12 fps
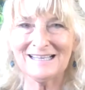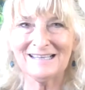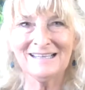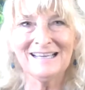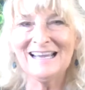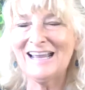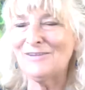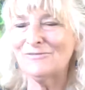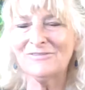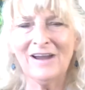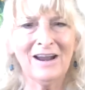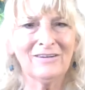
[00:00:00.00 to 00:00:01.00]
They're
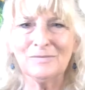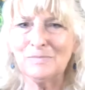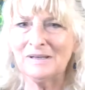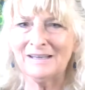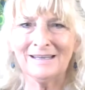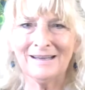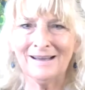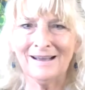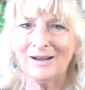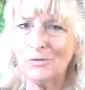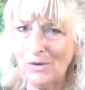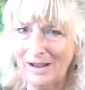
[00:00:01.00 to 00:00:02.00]
invariably
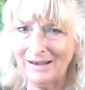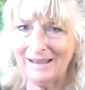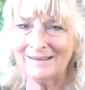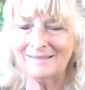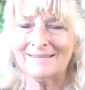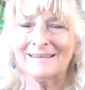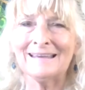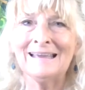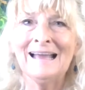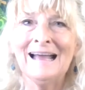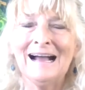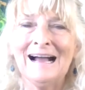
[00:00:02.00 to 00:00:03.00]
quite lengthy,
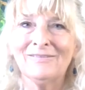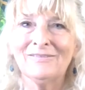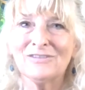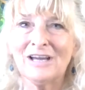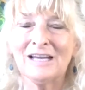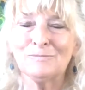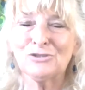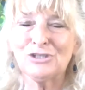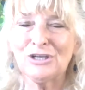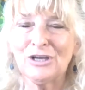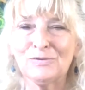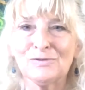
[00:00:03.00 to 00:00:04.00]
and
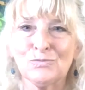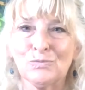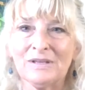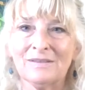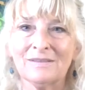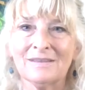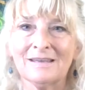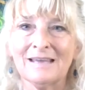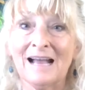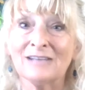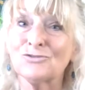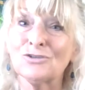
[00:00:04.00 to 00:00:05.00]
she goes with the
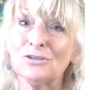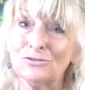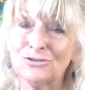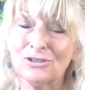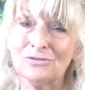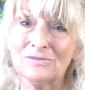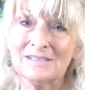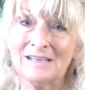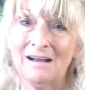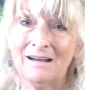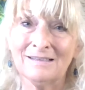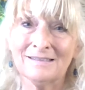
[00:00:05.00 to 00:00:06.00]
astrological
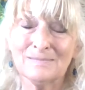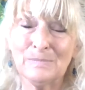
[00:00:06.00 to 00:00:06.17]
signs.